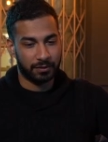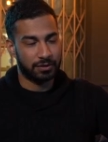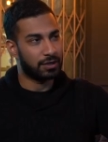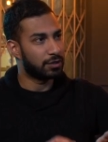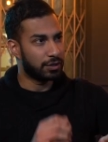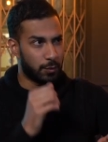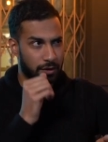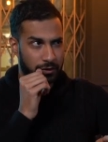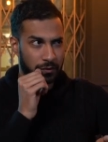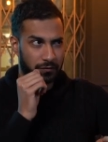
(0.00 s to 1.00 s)
because I know you
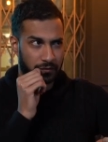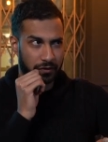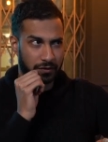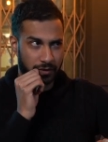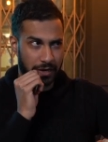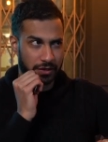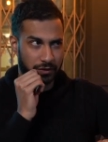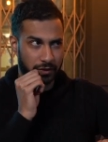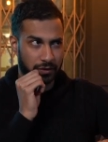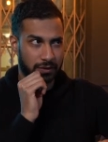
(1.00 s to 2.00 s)
weren't too fond of the
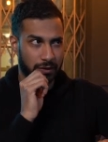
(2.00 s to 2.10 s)
entrance